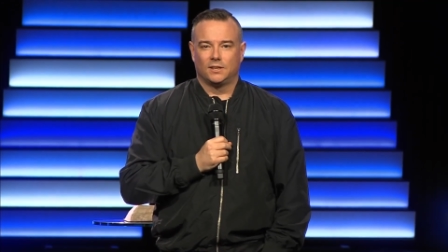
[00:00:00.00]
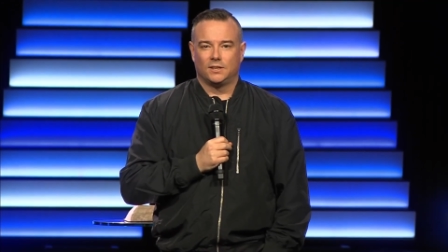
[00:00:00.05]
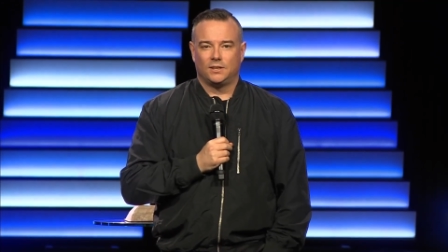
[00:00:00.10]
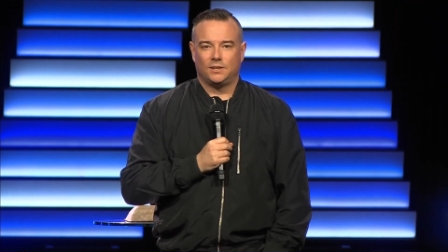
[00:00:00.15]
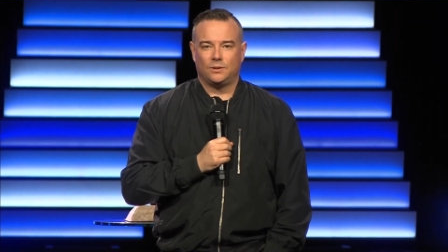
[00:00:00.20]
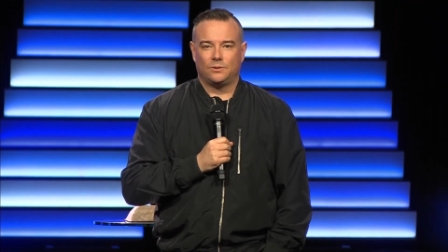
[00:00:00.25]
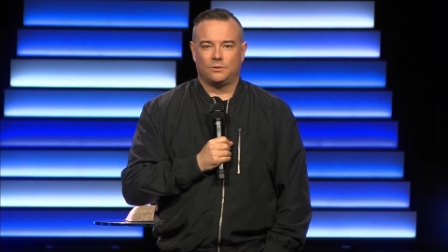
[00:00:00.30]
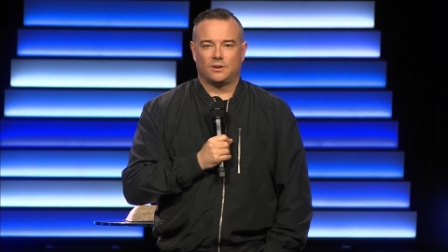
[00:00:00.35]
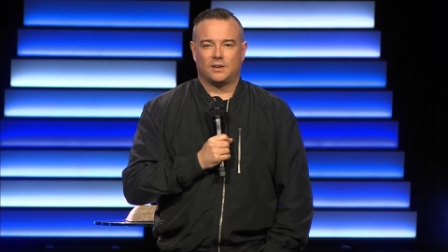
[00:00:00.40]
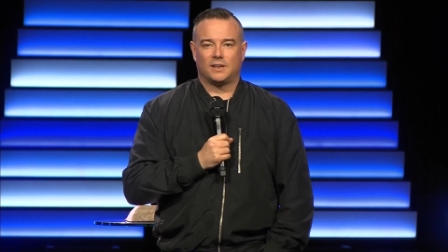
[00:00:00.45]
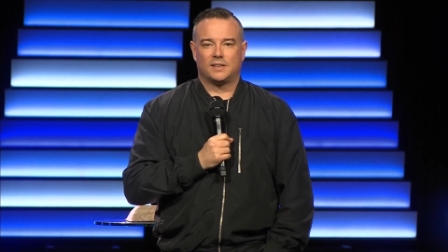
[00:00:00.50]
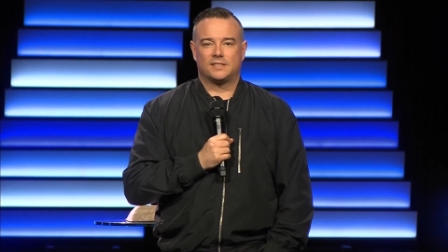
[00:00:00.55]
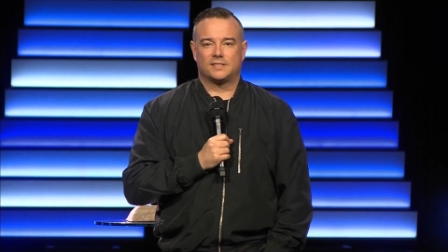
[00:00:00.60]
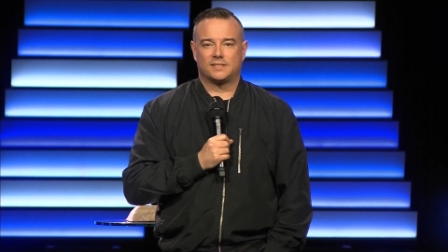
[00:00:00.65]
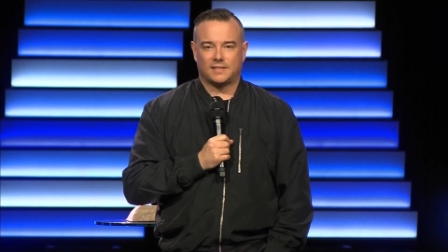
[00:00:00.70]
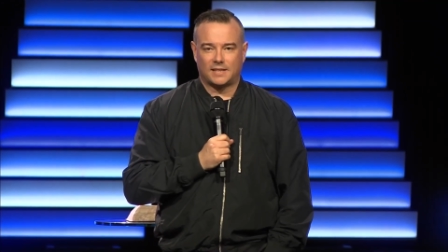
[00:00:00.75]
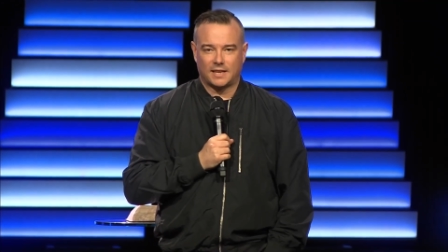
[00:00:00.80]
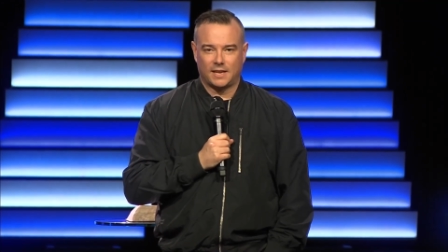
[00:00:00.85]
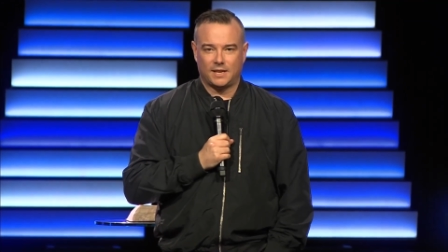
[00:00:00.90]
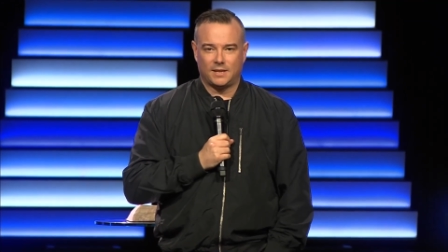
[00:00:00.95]
you are a
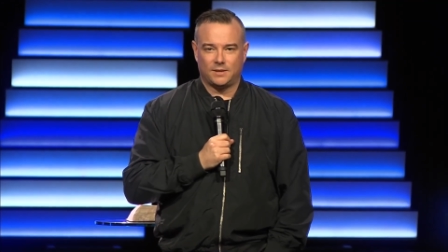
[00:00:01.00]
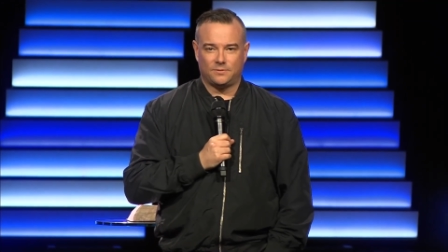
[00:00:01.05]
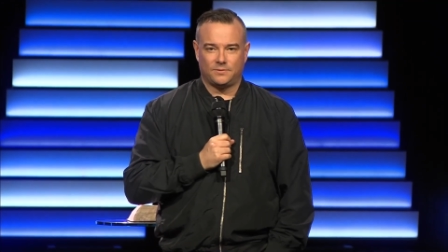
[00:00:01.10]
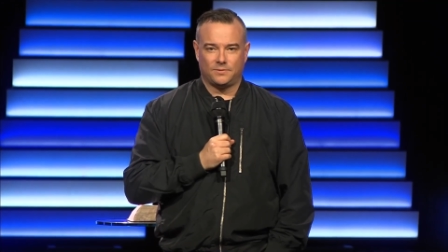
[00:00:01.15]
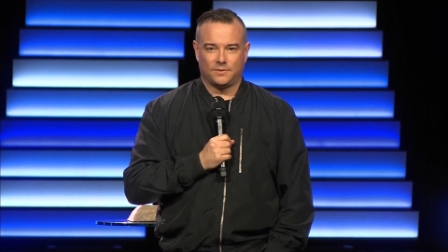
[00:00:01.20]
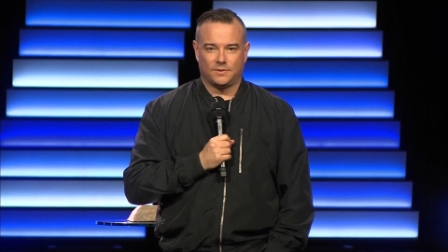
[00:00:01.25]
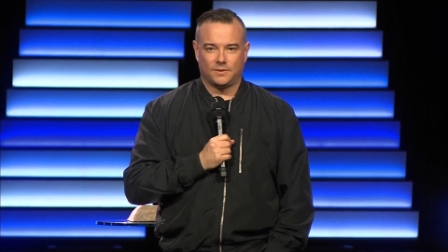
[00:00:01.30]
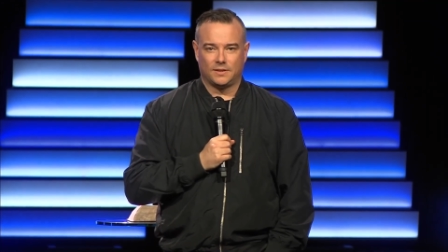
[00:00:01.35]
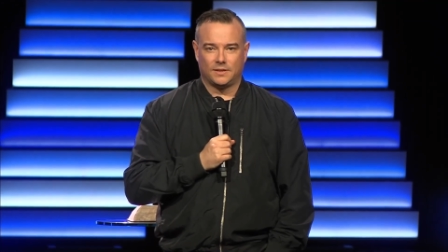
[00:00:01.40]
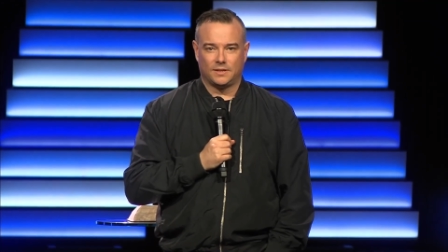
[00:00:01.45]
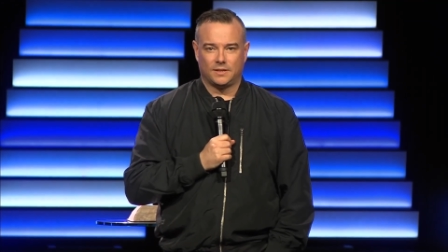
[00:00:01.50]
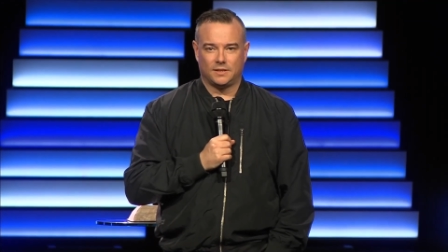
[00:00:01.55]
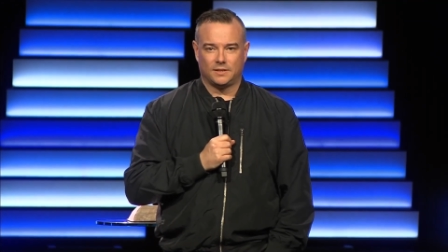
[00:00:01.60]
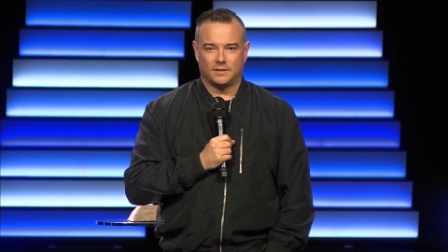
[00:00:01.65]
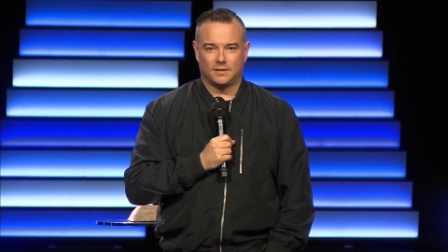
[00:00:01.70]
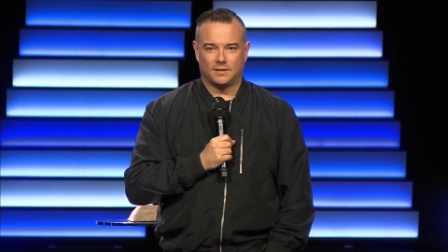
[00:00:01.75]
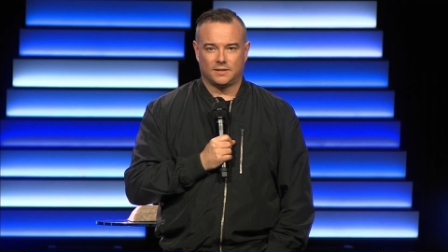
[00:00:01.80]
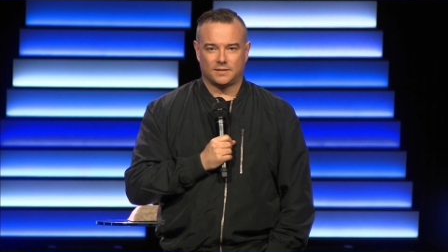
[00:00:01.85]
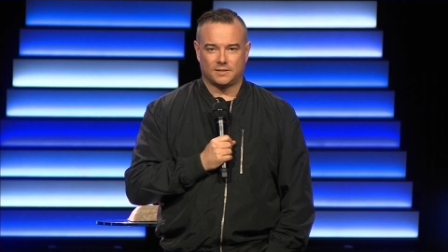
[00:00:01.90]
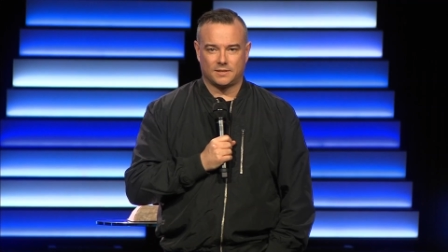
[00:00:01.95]
slave
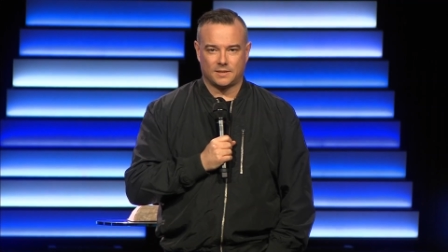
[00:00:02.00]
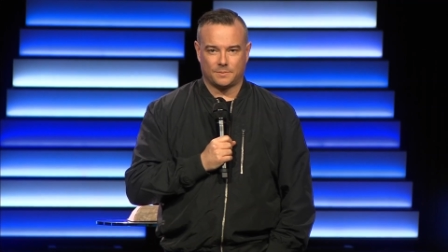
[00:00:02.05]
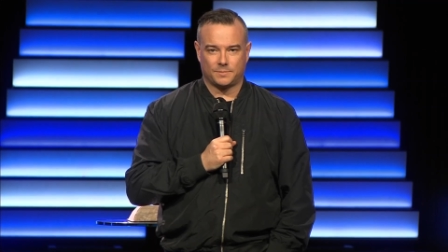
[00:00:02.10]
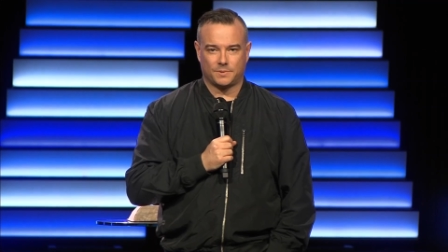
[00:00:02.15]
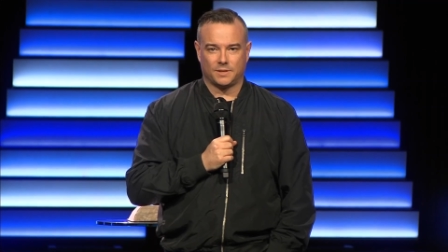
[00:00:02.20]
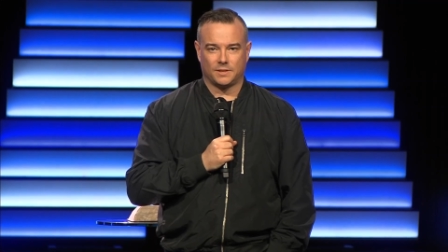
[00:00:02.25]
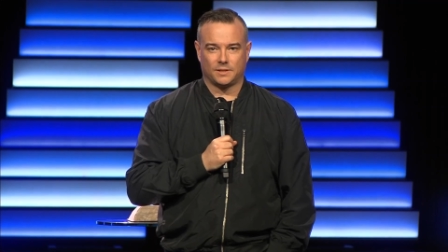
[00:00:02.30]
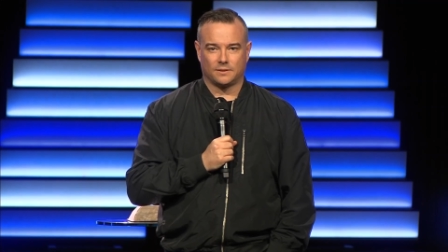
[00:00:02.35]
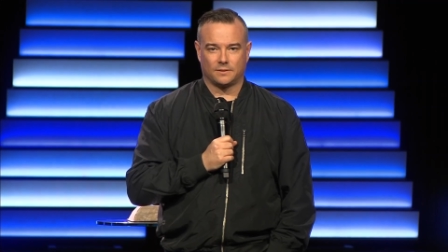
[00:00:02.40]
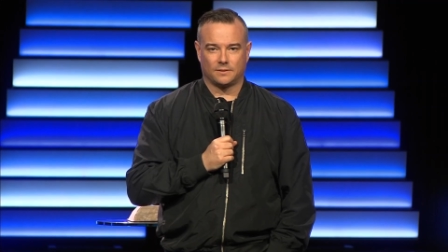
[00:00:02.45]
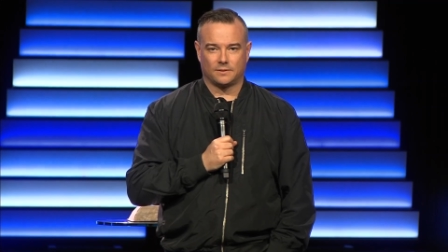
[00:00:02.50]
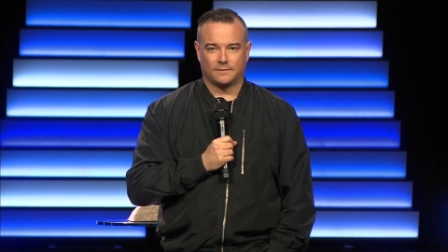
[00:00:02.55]
to something.